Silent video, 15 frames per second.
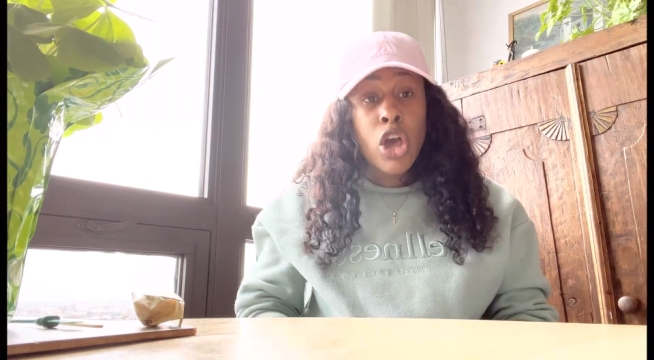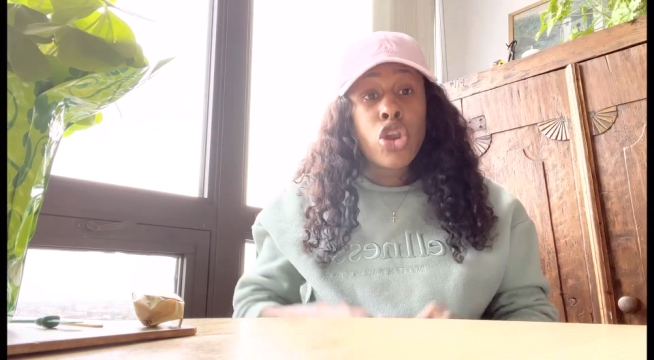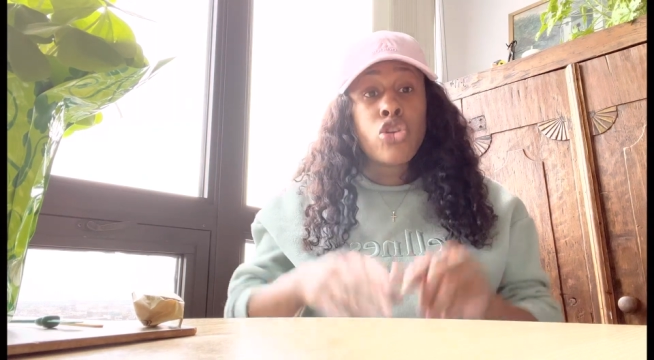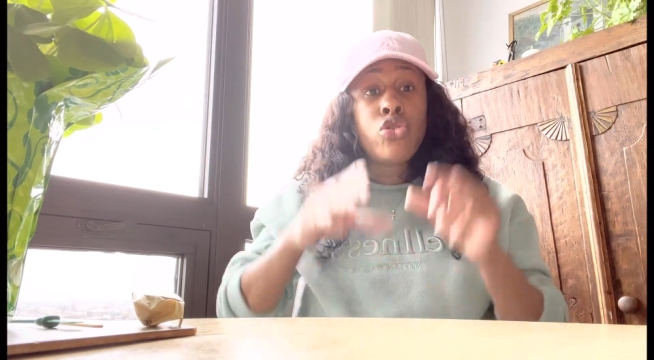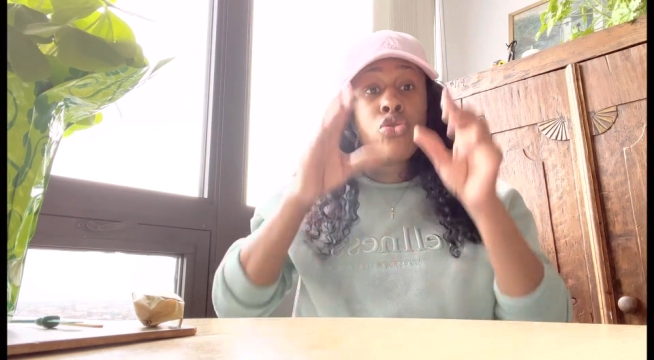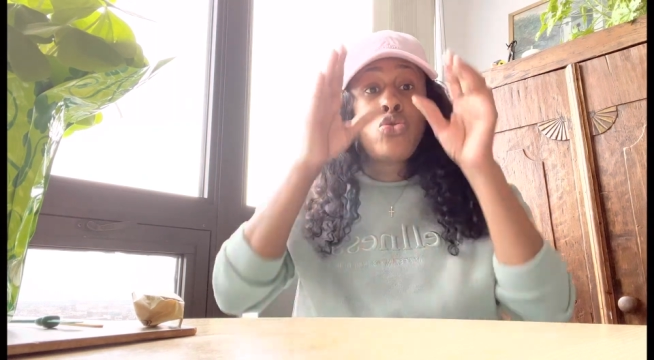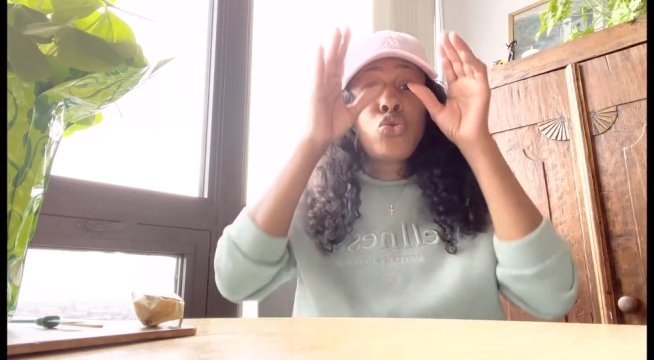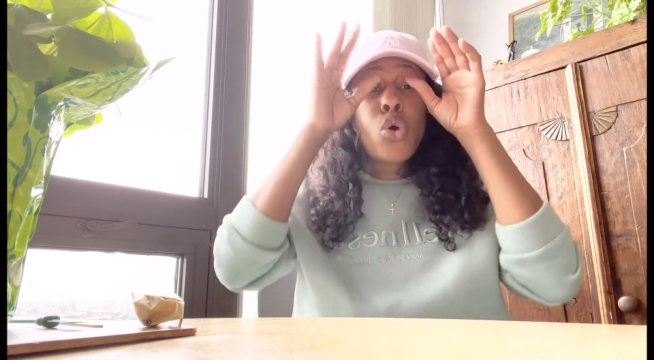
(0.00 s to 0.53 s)

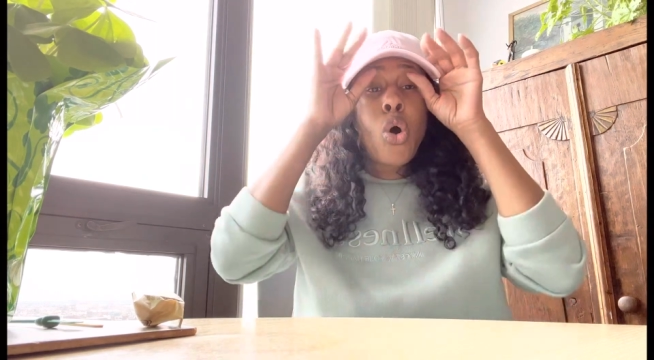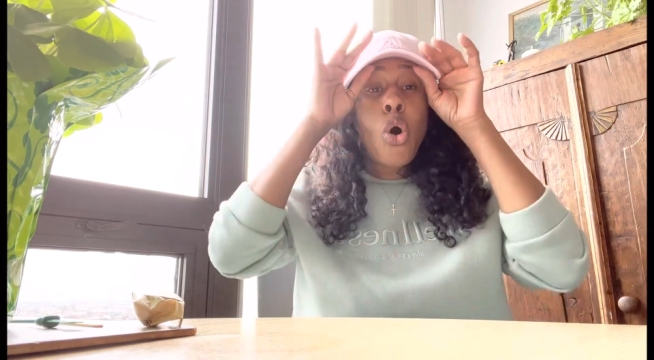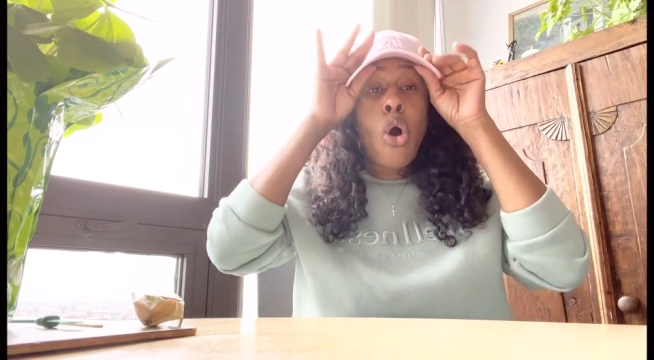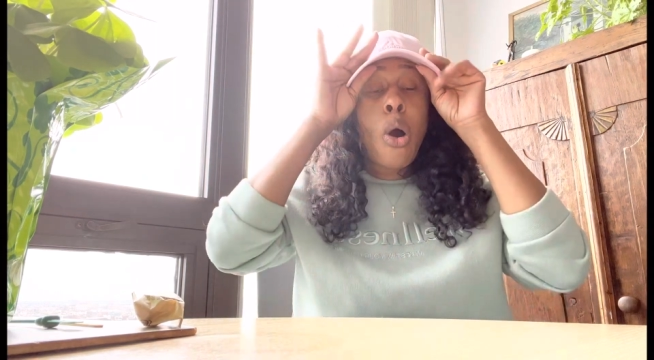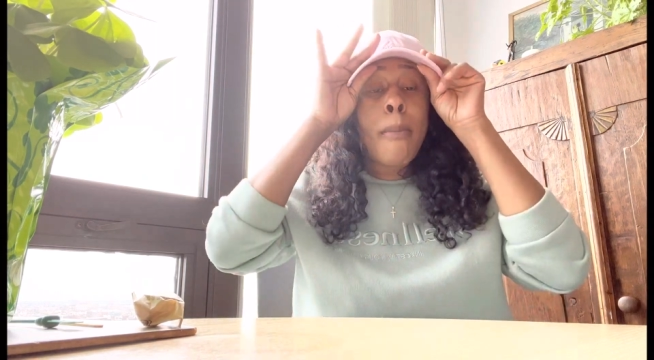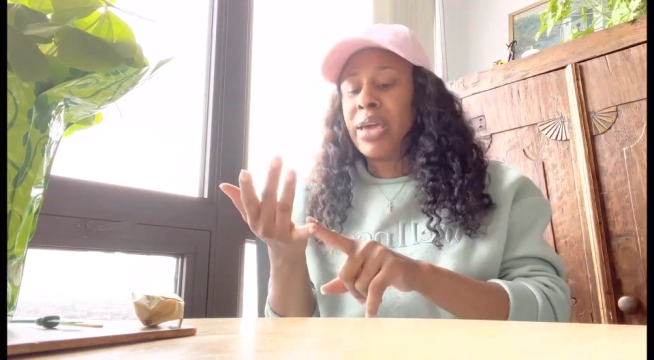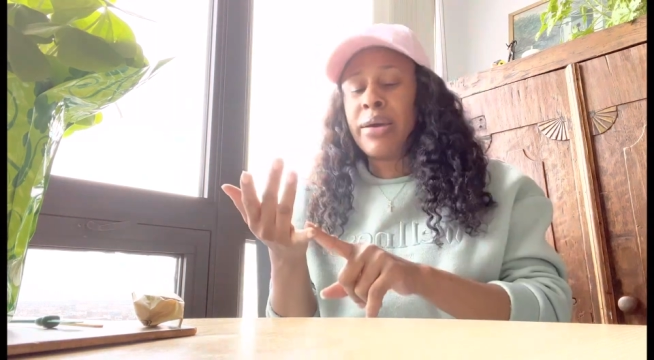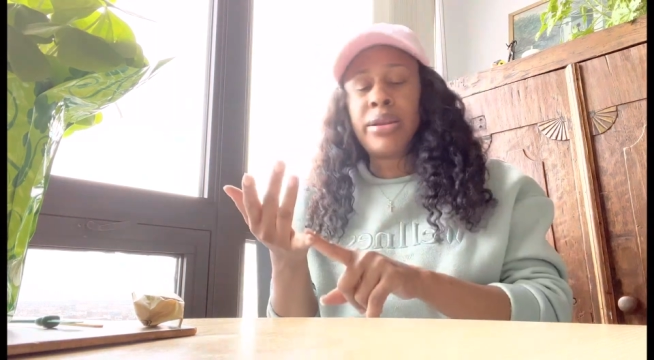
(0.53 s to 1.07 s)

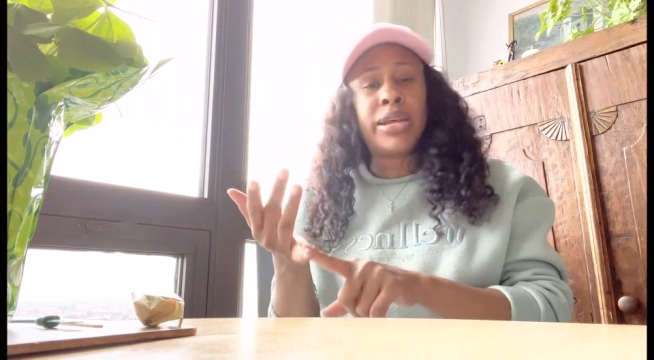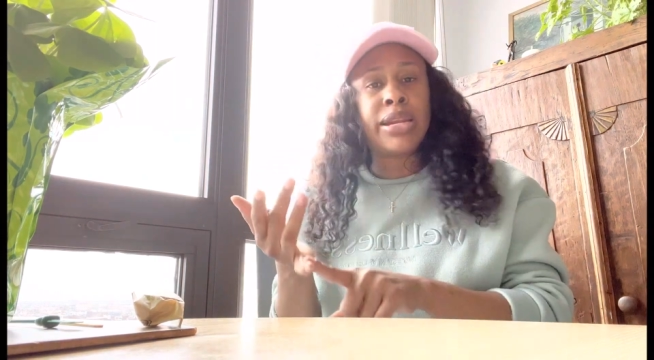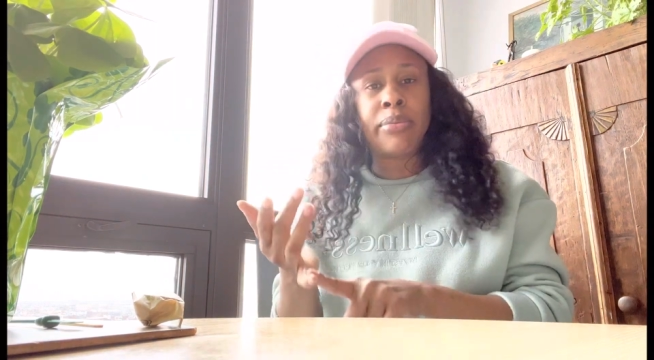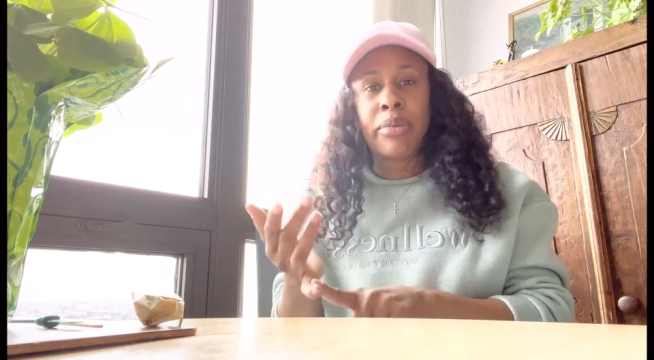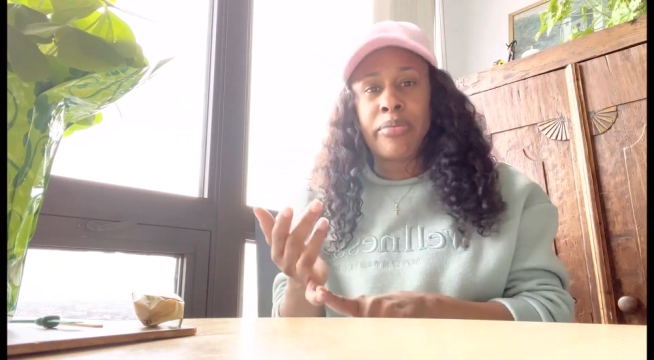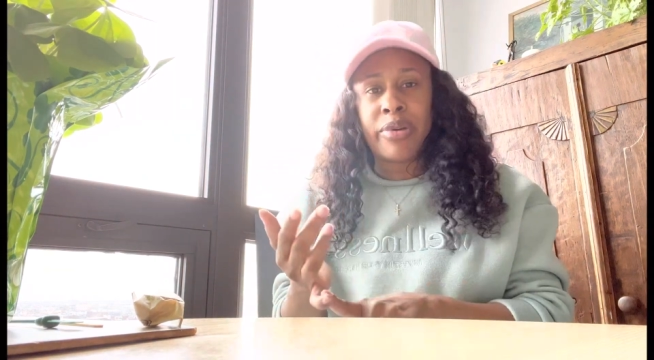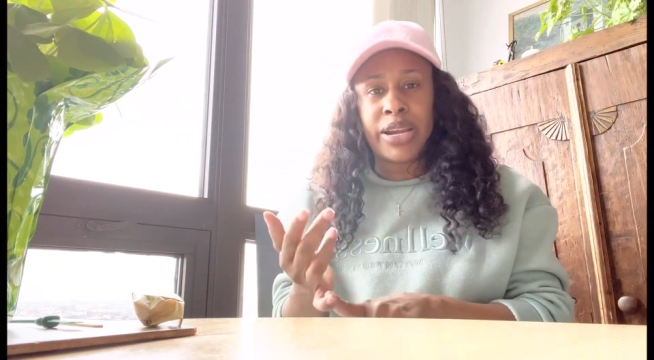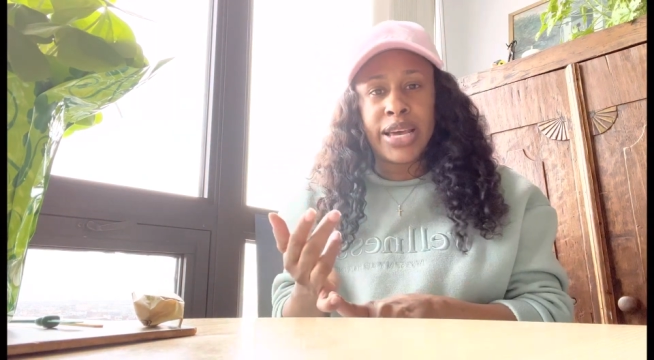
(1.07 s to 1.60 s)
No, me and none of
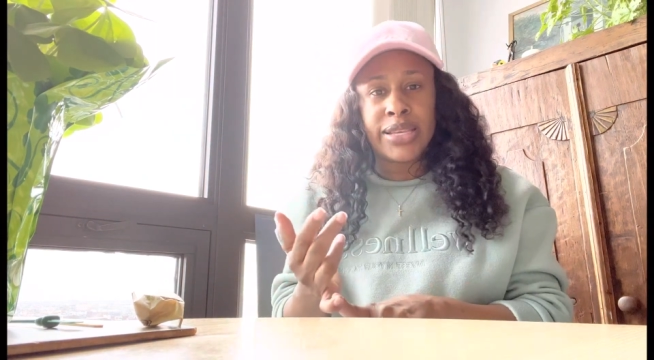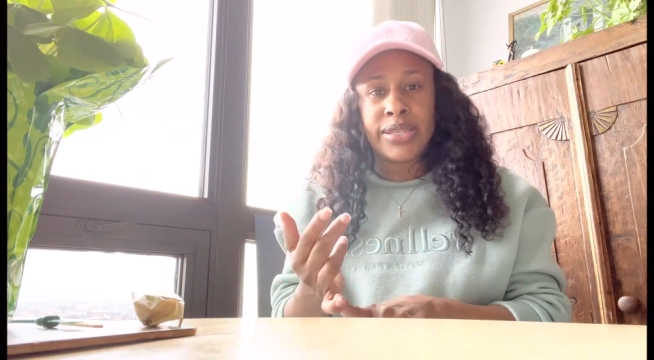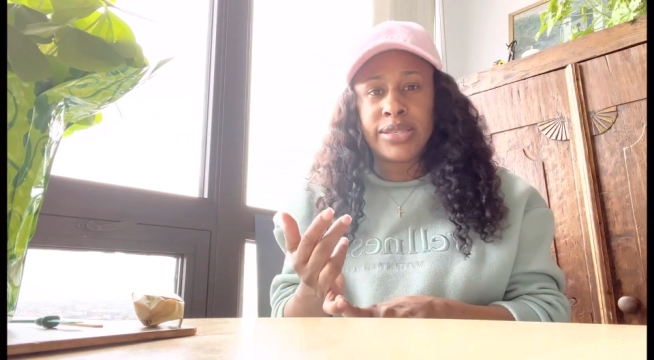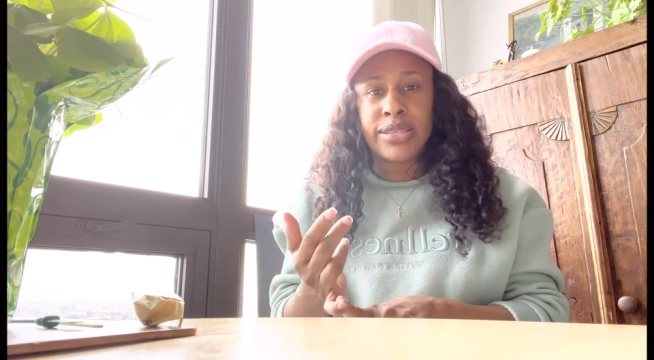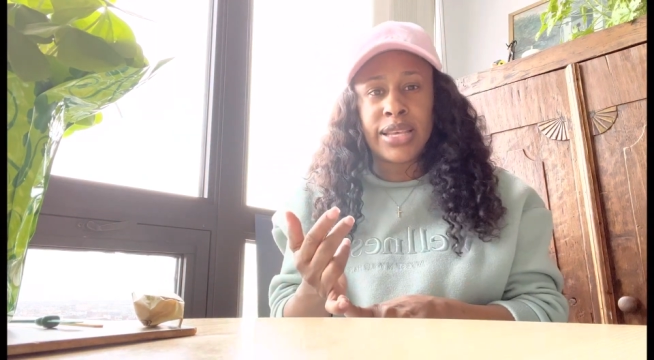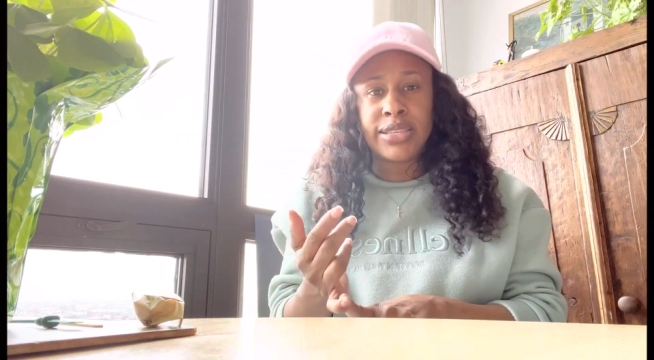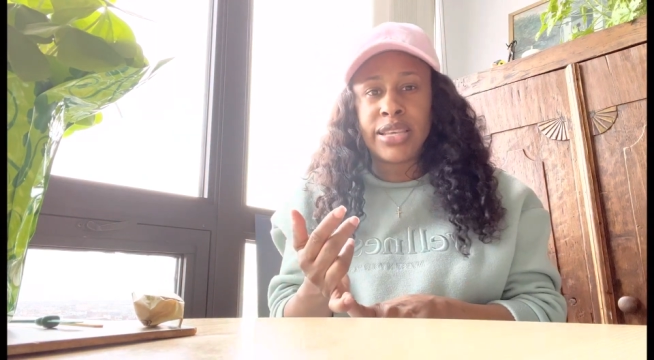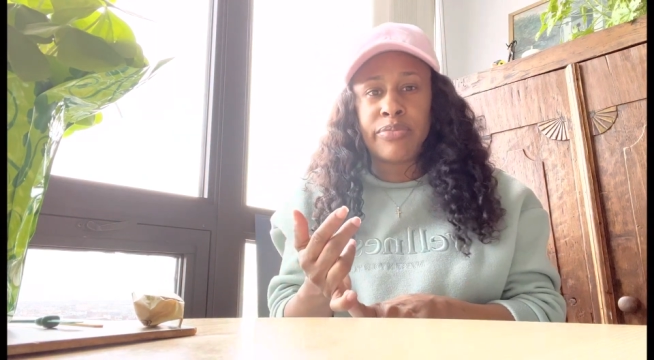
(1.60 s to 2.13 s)
my brothers and sisters,